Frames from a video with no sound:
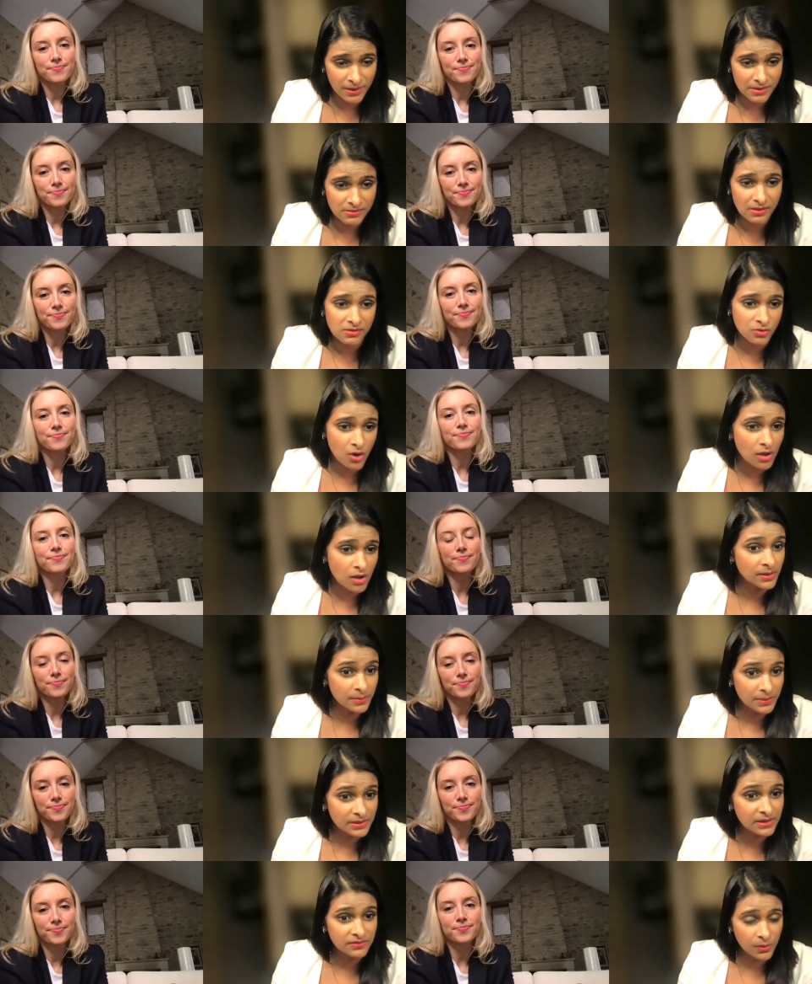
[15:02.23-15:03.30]
Speaker 1: because I strongly
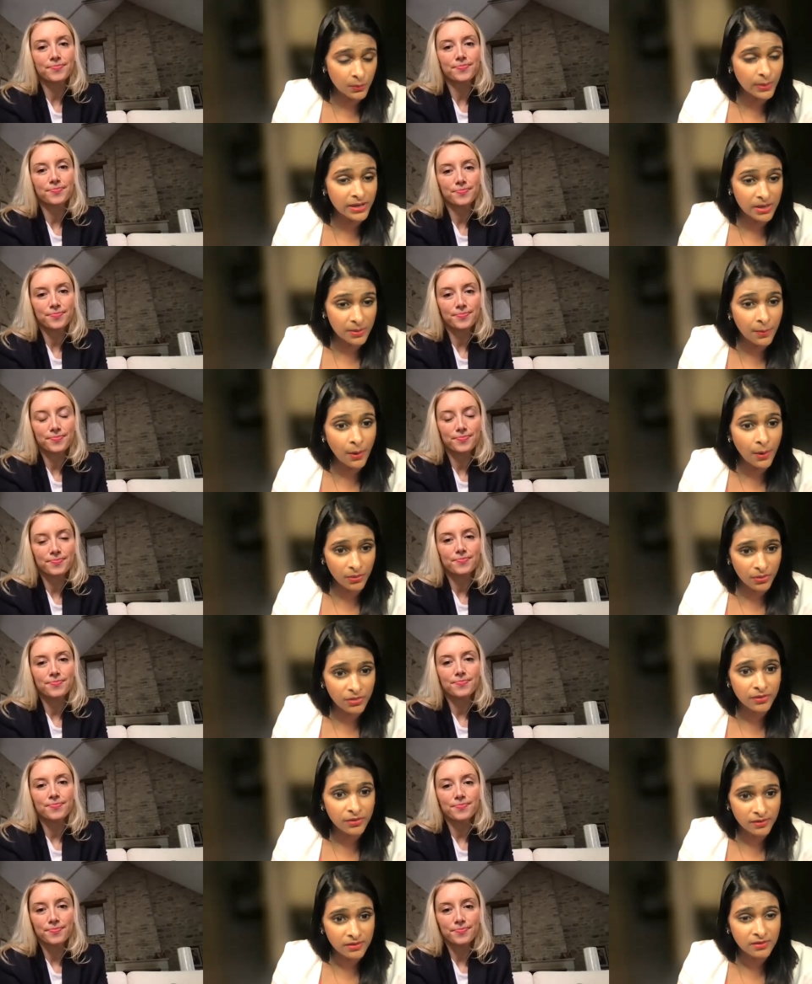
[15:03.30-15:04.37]
believe that we need both.
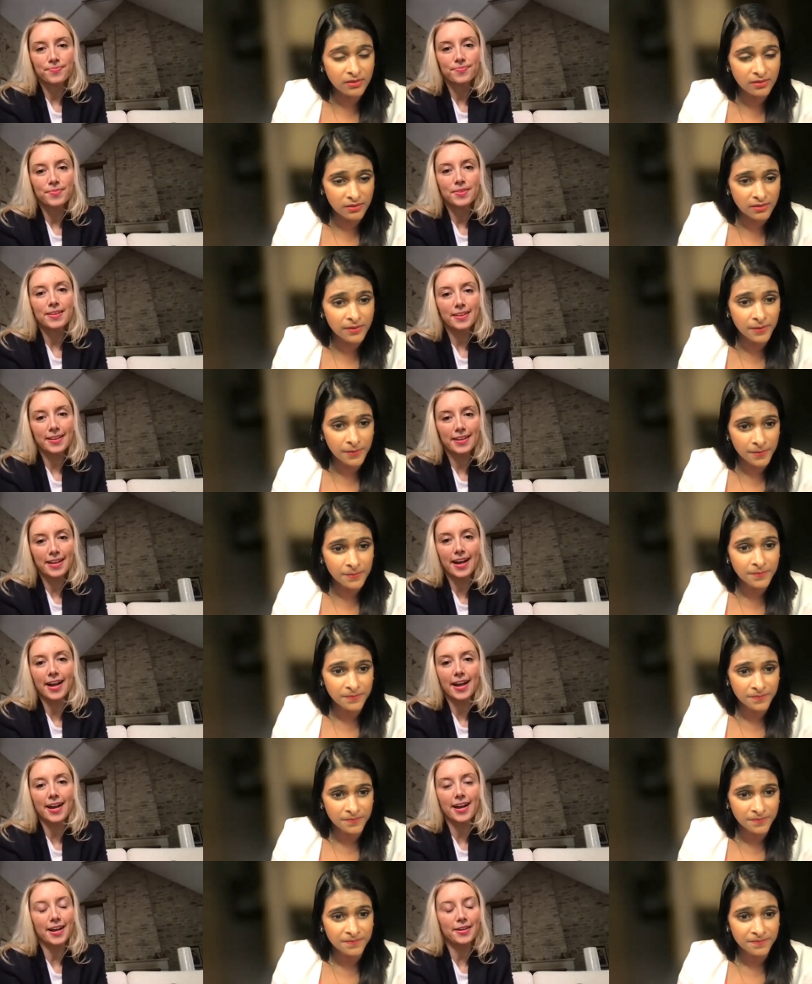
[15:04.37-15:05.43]
Speaker 2: Yeah,
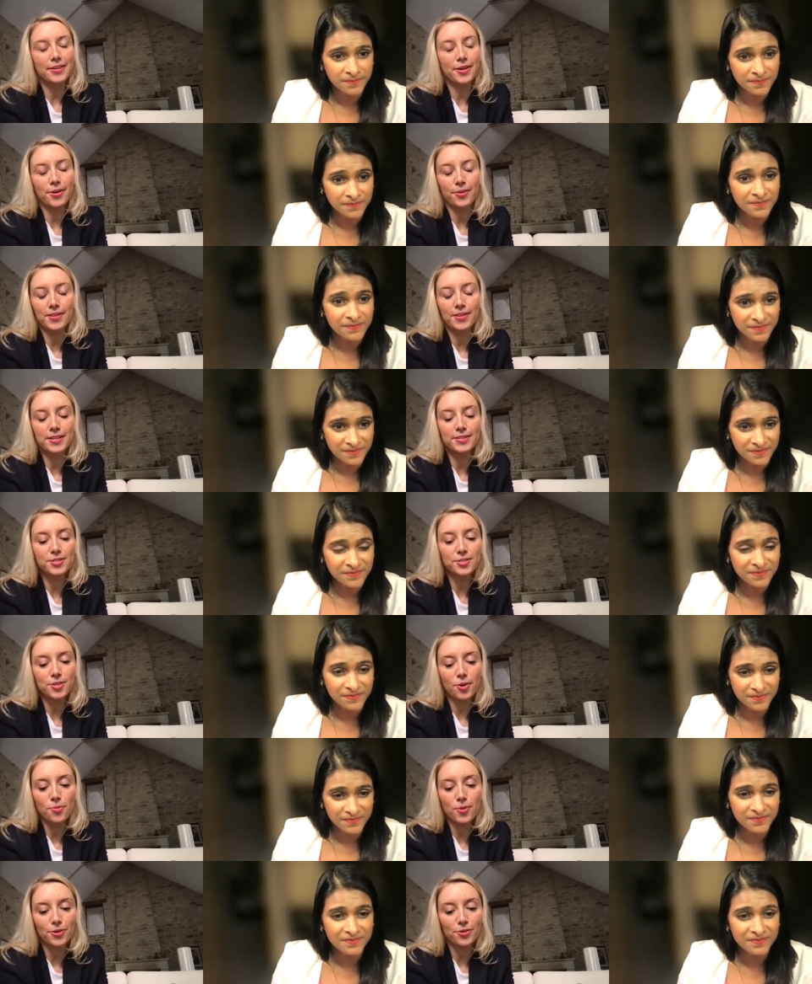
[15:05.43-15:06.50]
no, that's so
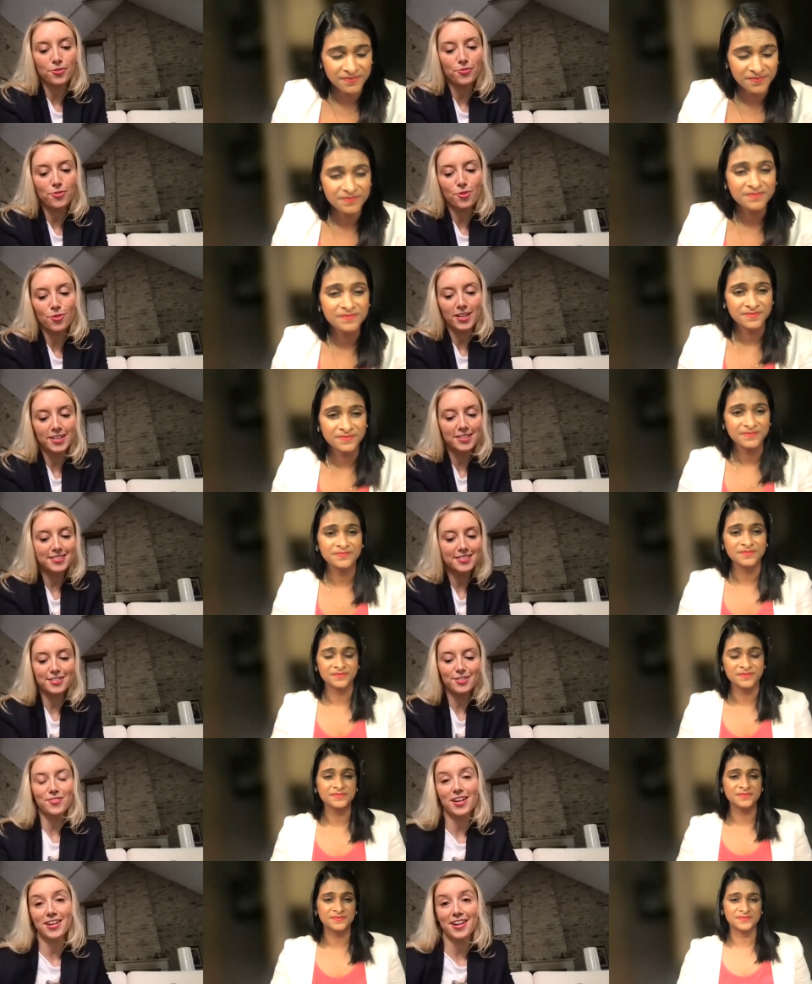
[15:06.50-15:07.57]
wonderful. And
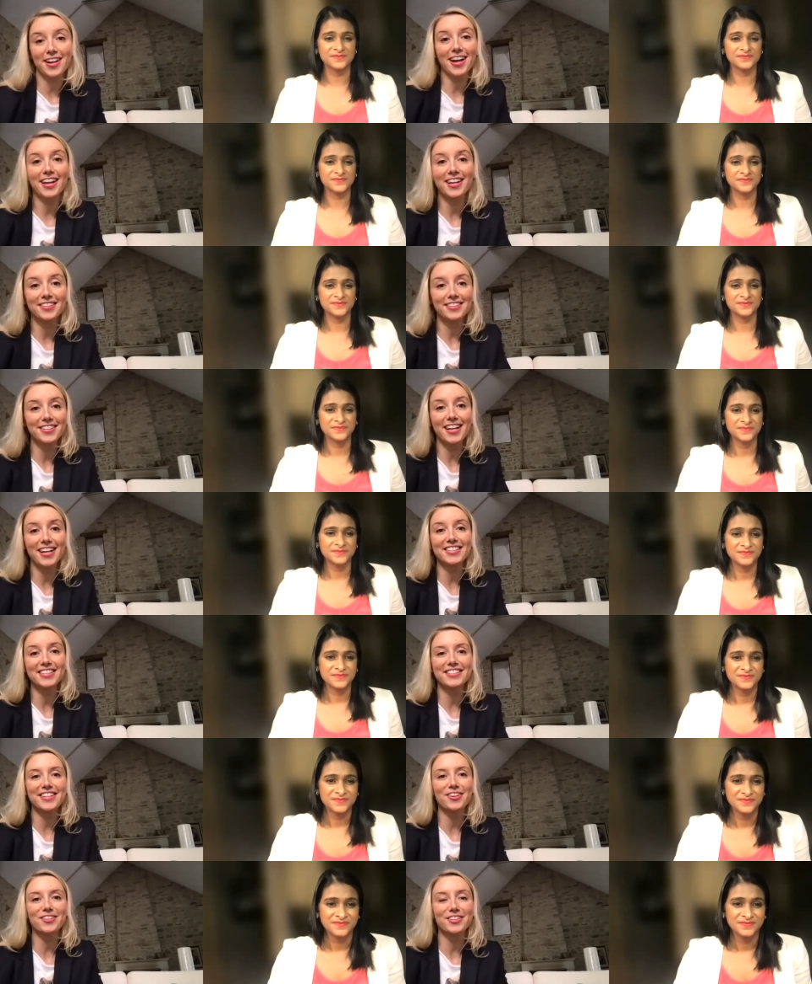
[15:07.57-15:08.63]
Sylvana, I I can tell
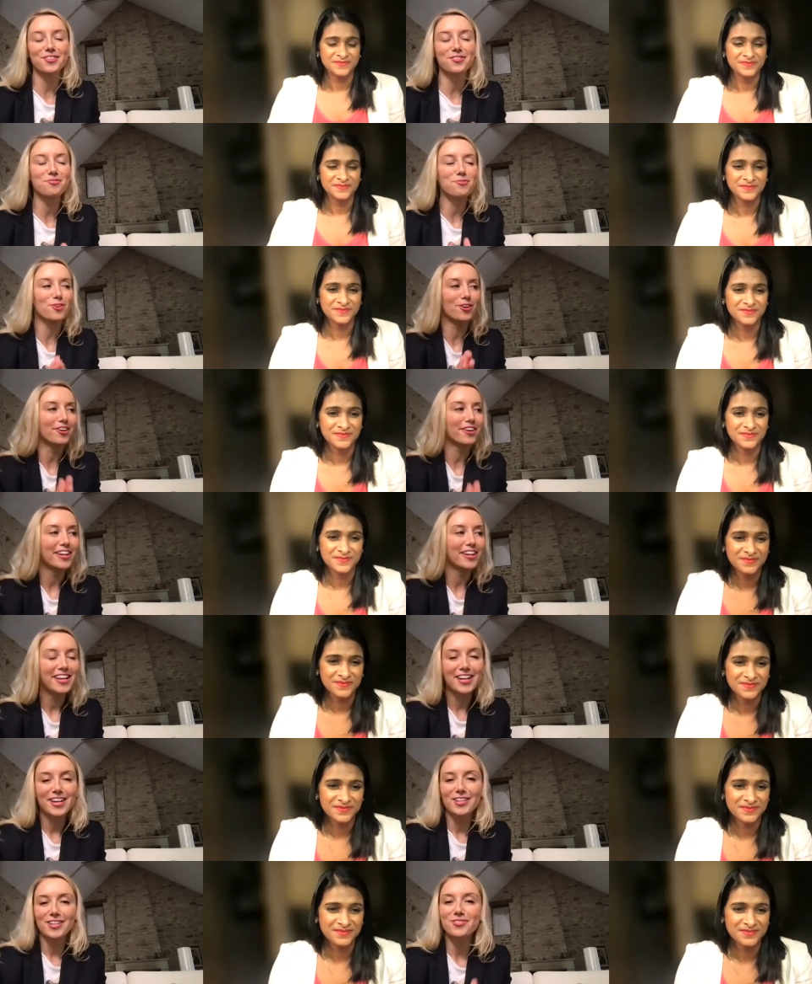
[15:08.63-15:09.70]
that you are
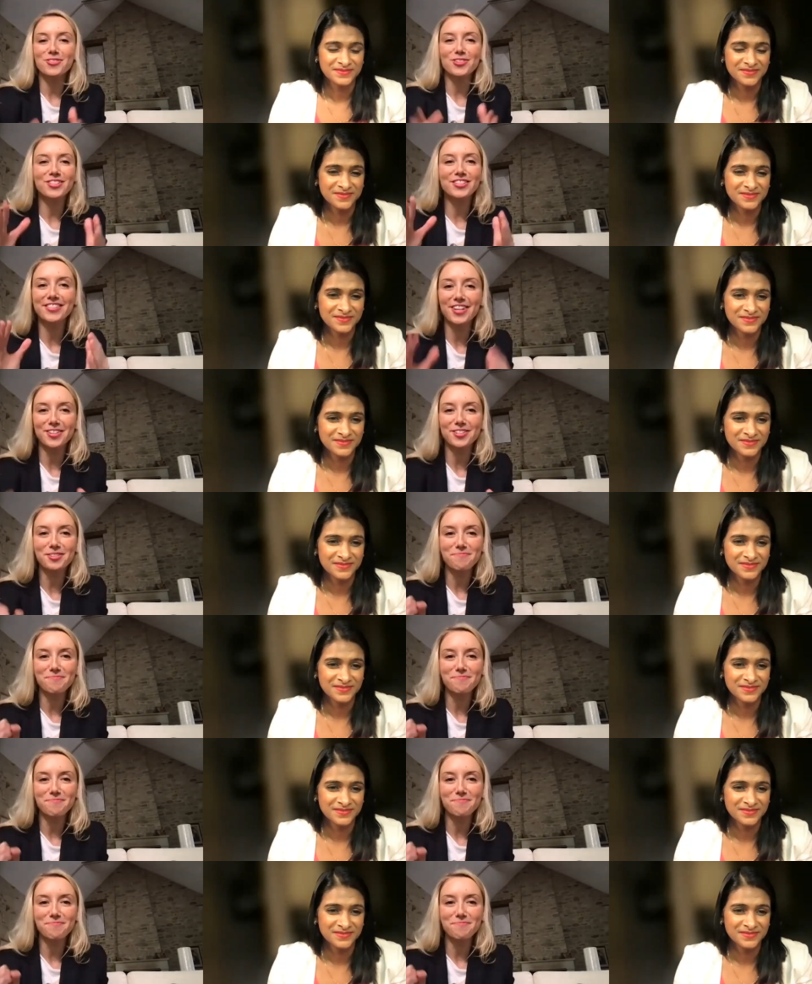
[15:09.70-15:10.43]
you are such a